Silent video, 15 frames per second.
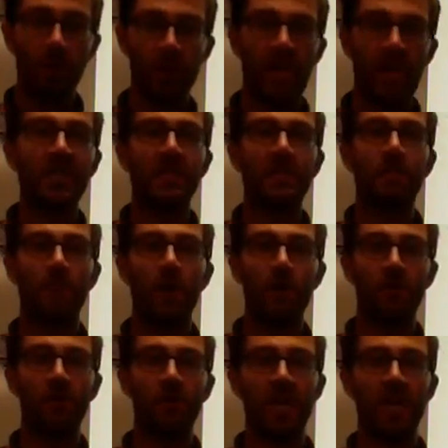checks for
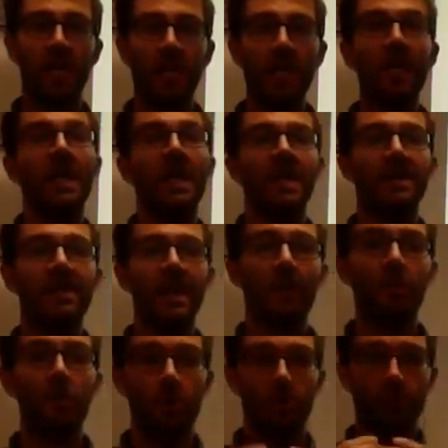understanding. It's an
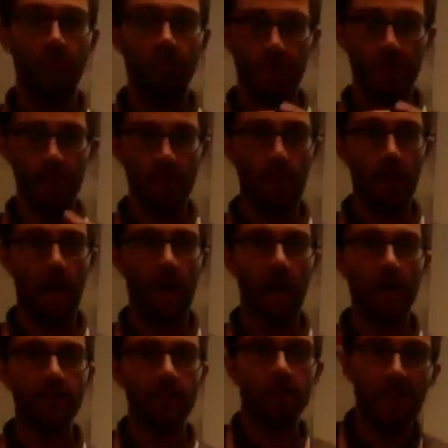opportunity for me to
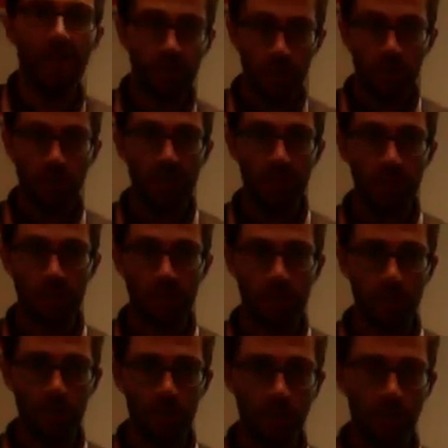pause and make sure you're getting the
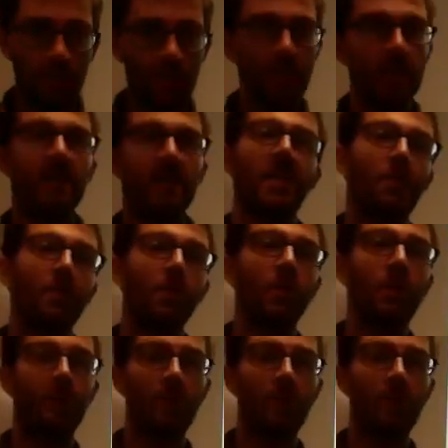material. It's an opportunity for